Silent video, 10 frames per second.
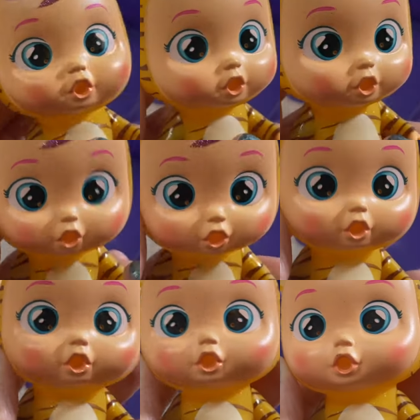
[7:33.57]
She's
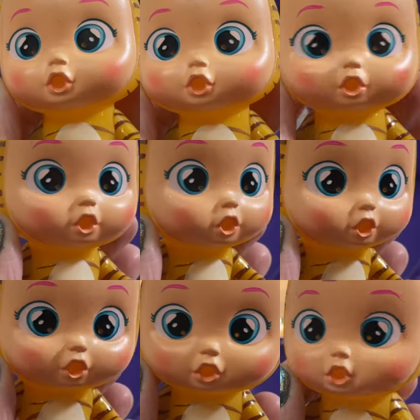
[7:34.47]
super duper
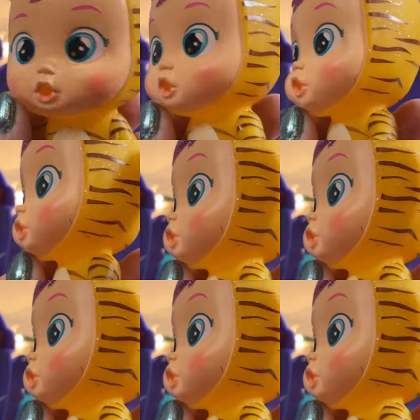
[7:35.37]
sparkly and